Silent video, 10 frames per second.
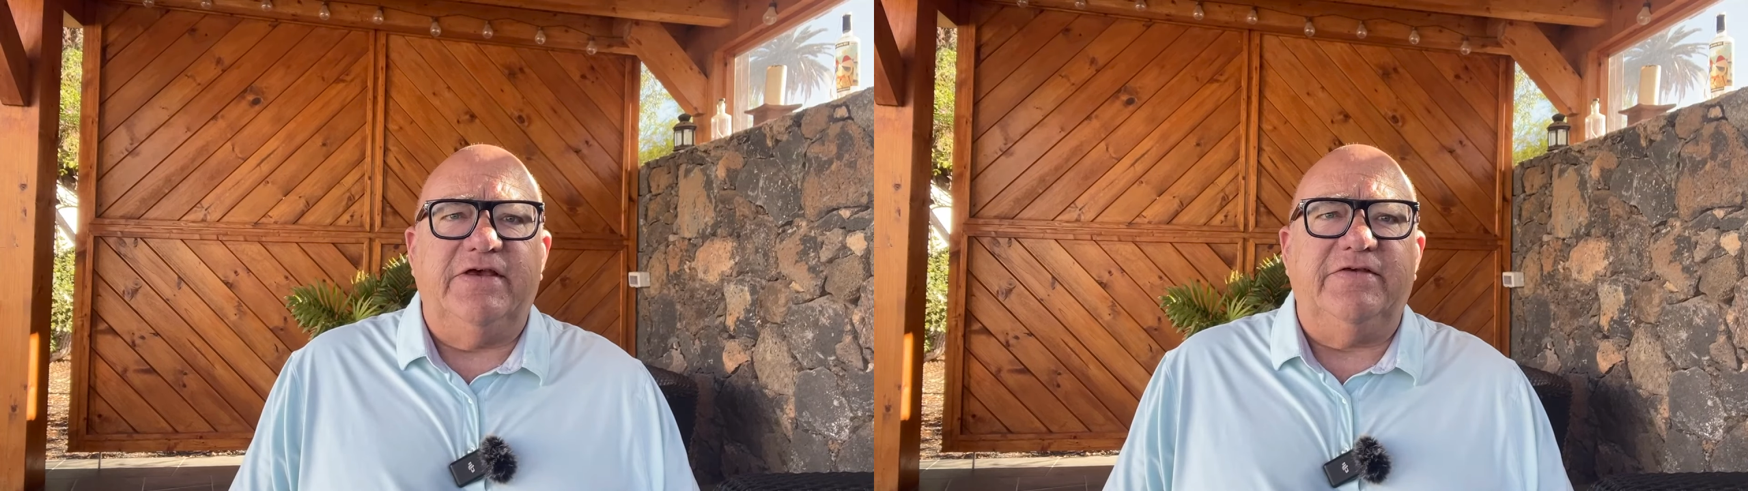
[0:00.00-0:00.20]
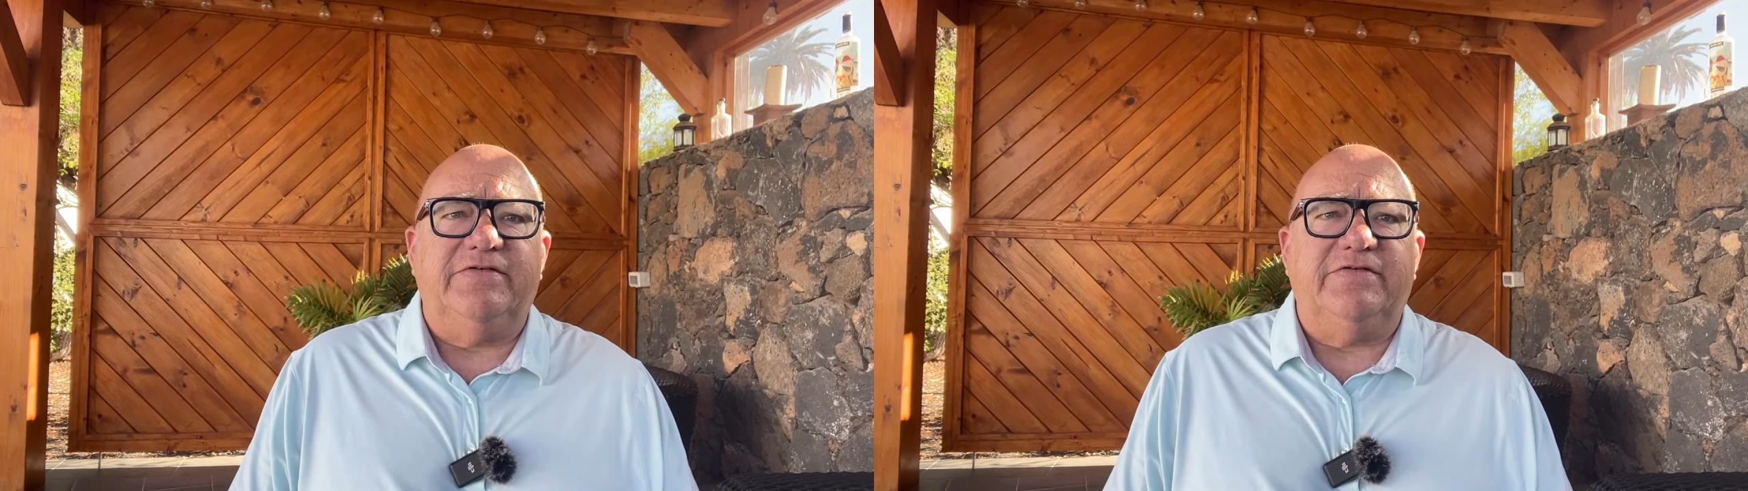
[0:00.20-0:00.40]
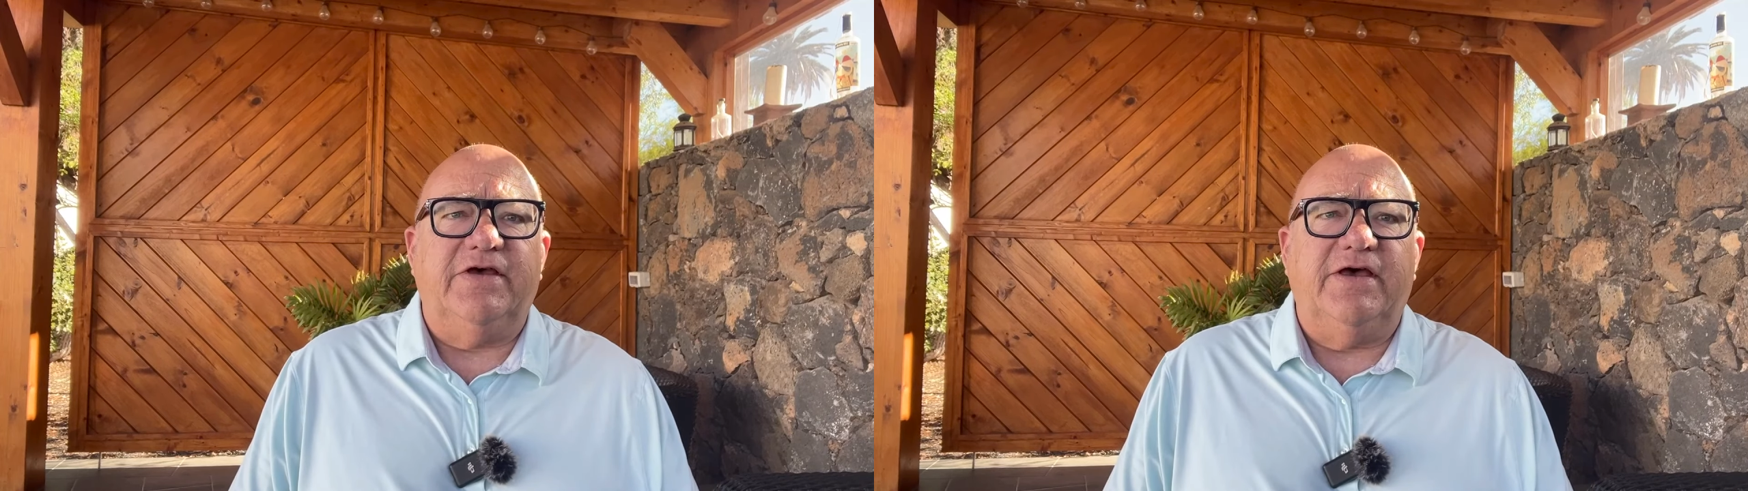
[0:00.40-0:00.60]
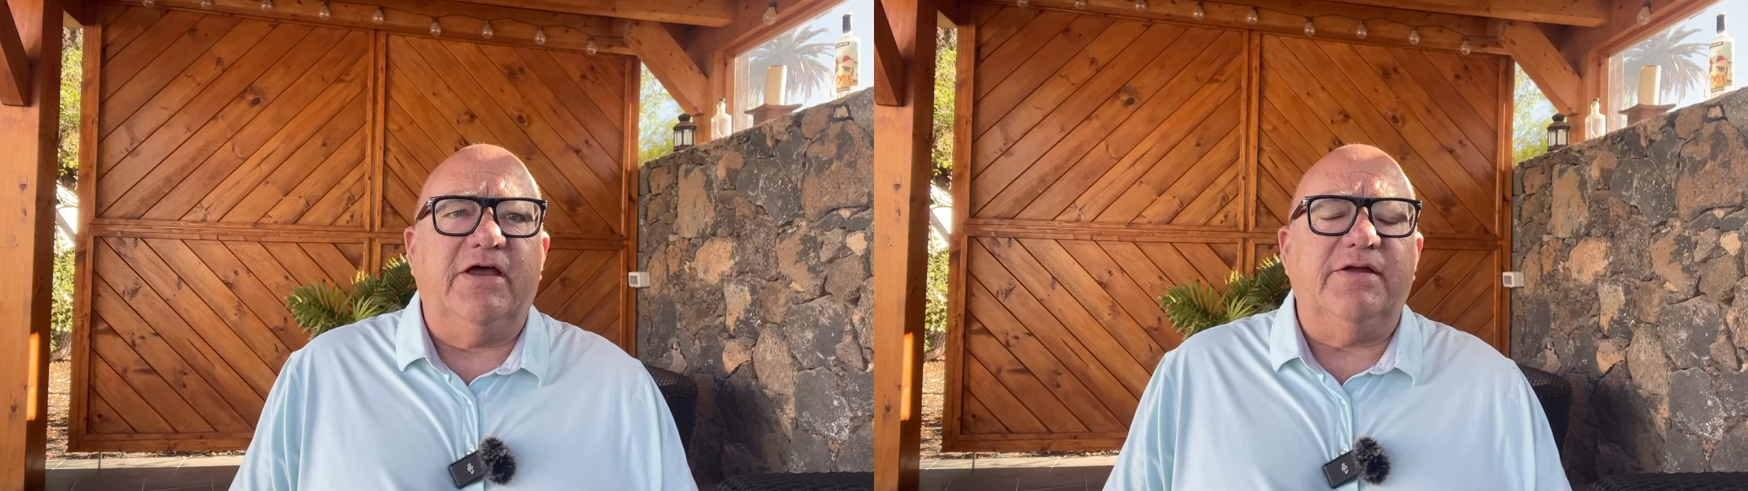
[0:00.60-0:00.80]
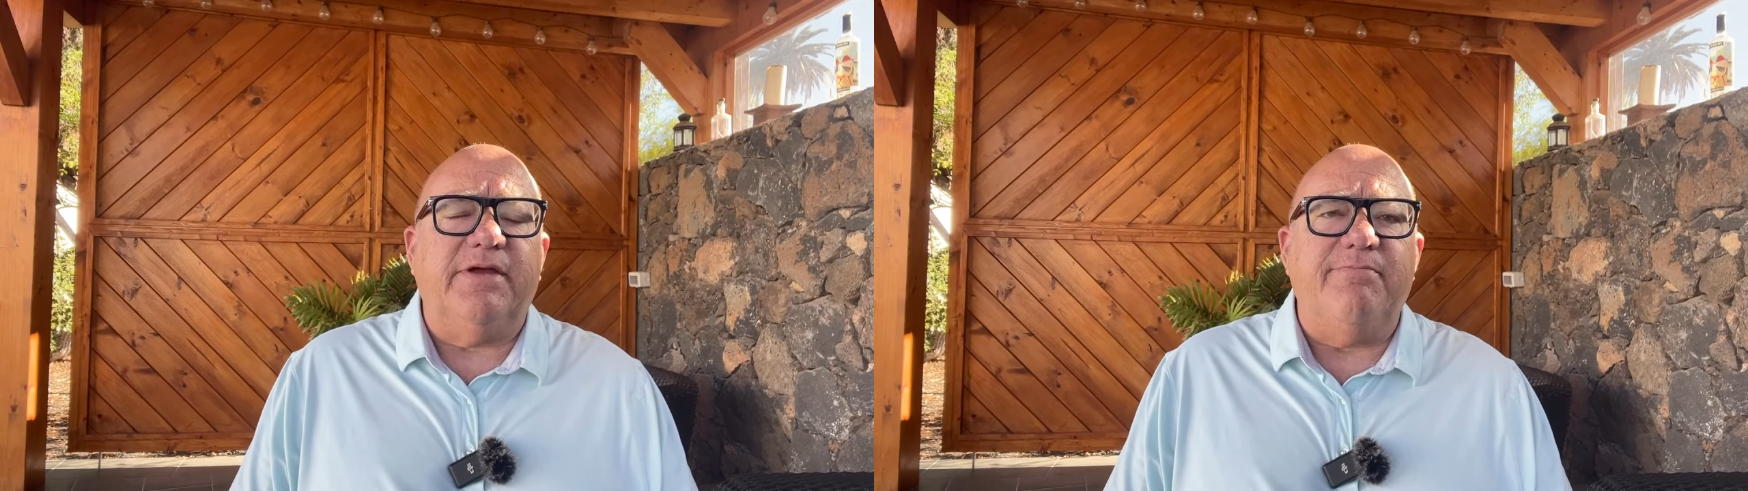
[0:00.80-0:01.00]
is going
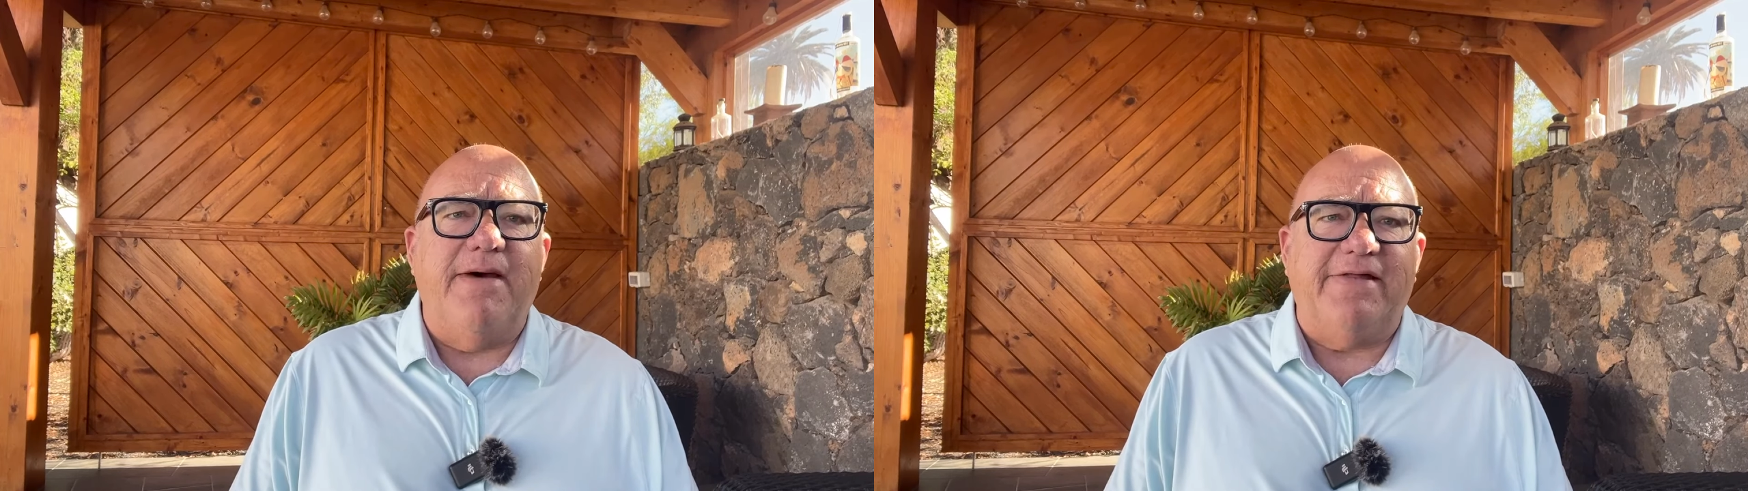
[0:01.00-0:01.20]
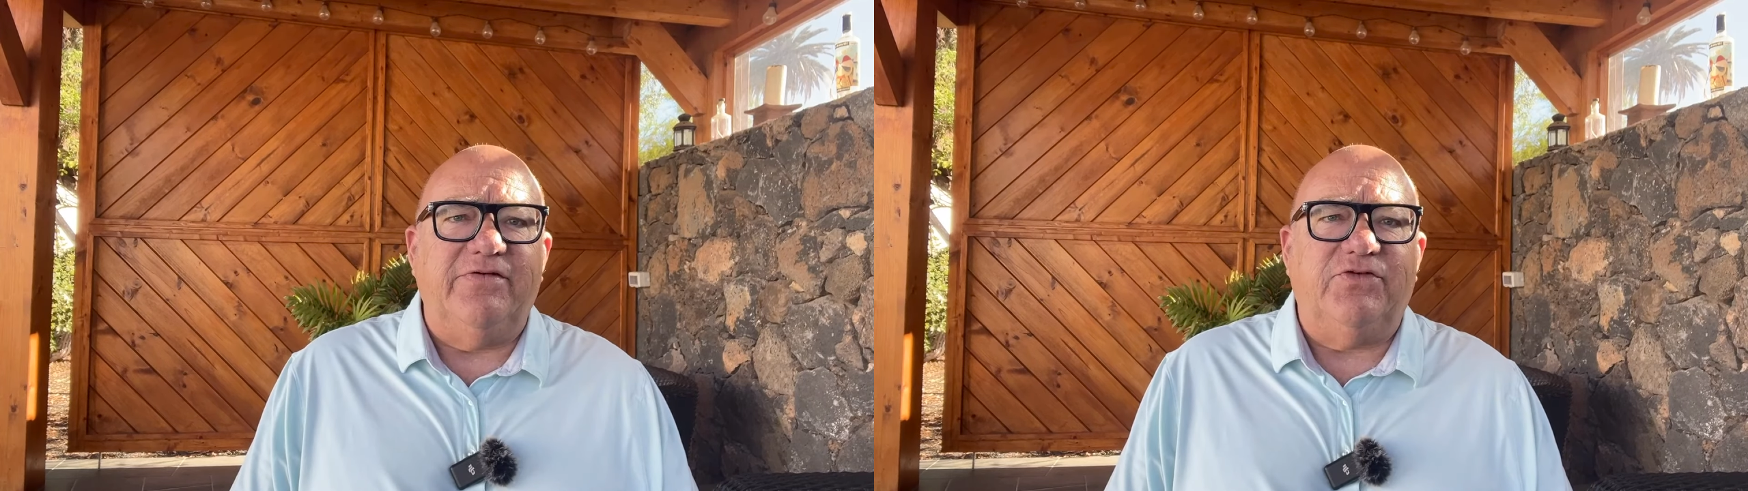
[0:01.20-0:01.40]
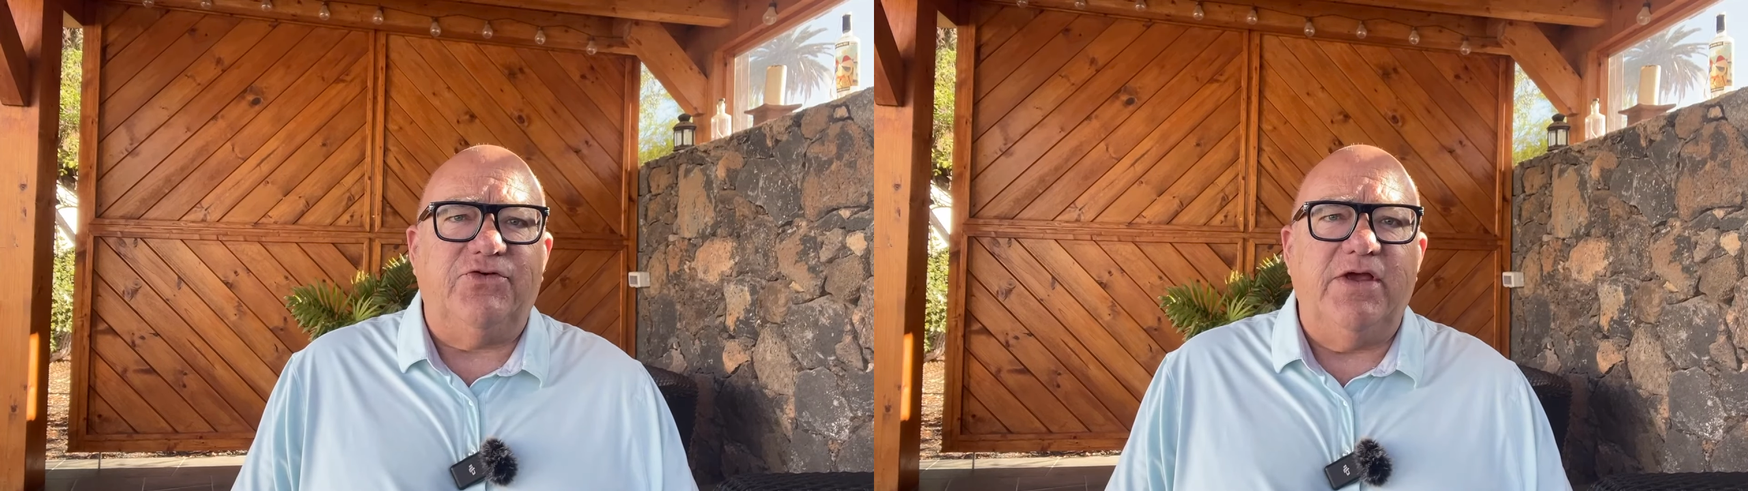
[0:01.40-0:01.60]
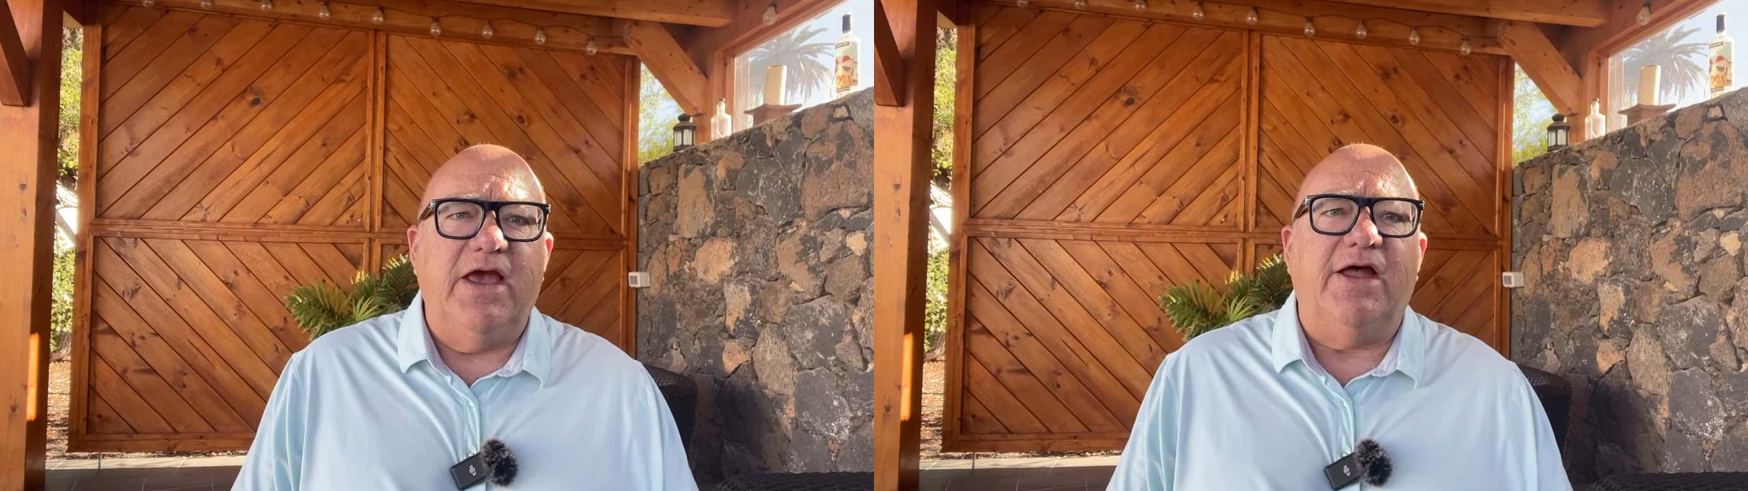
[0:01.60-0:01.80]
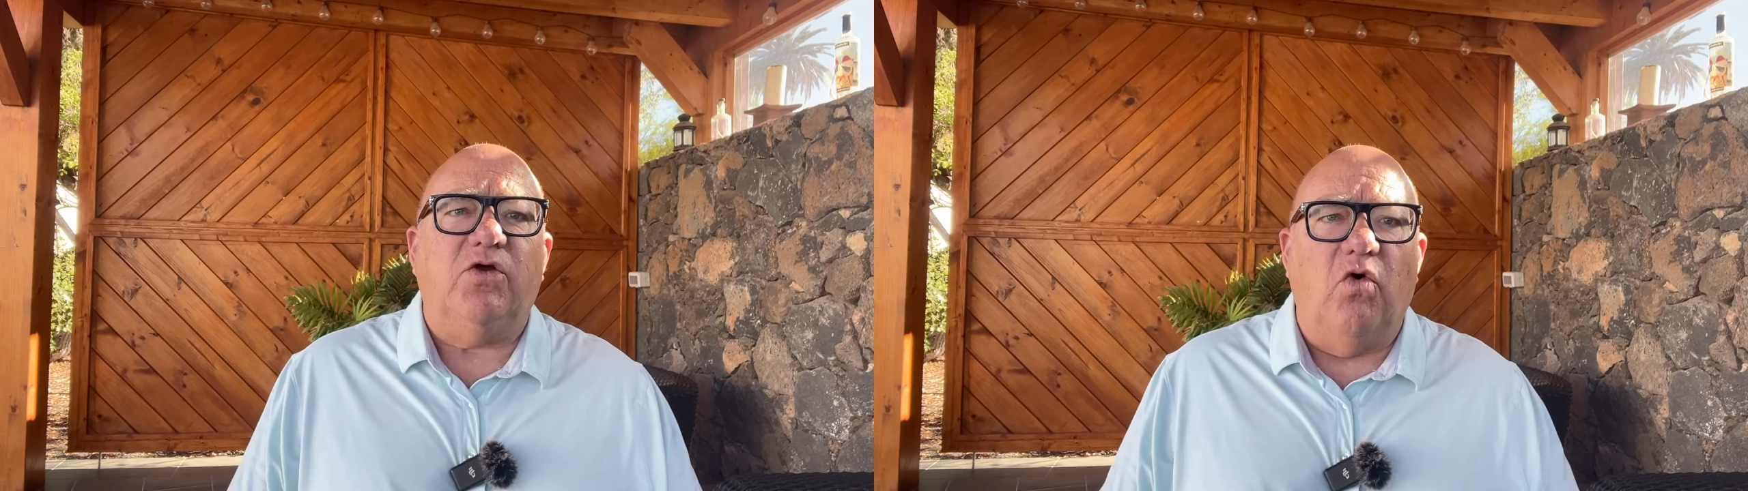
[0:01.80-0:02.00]
to be mandatory at